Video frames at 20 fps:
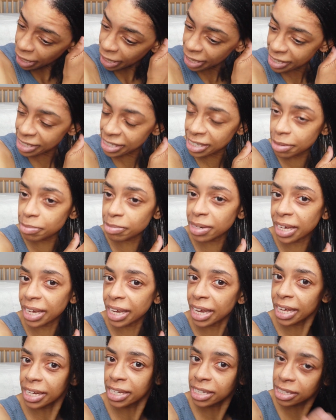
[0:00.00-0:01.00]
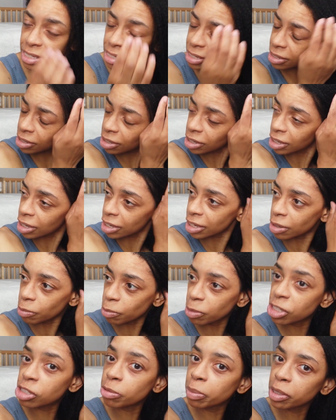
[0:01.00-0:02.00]
it seems like
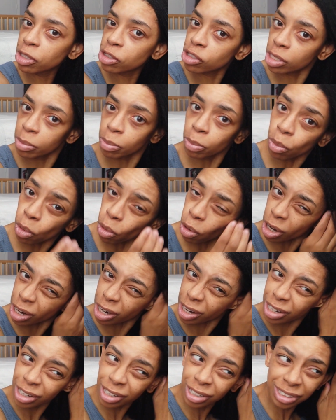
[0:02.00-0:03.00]
we should be using more.